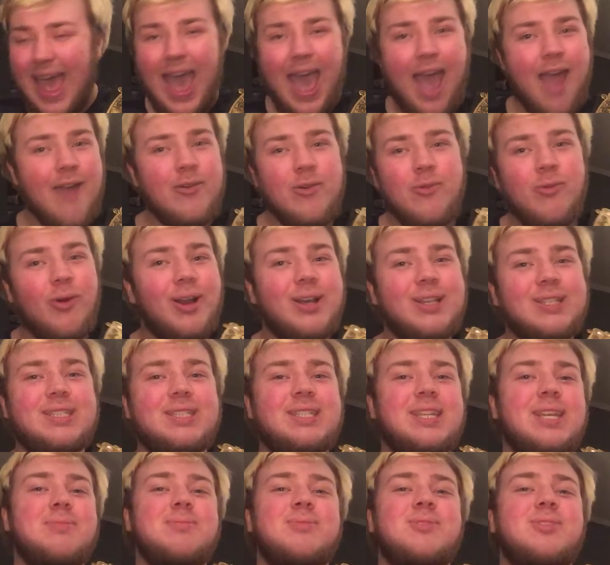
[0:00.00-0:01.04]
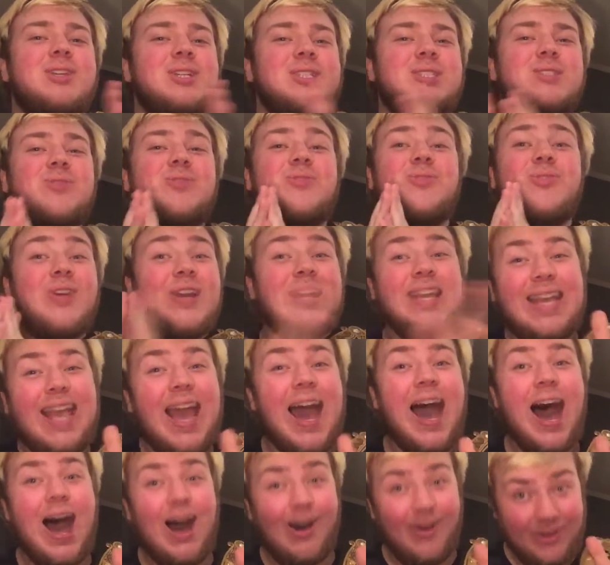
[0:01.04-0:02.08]
Everyone seemed to just freak
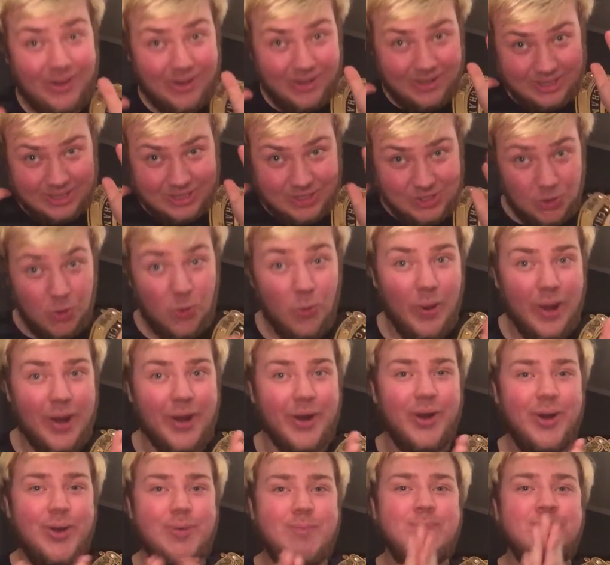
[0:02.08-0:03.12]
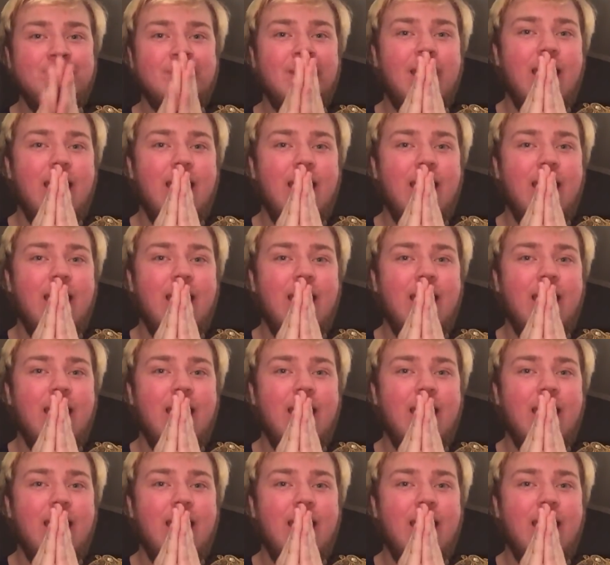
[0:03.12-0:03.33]
out on Twitter,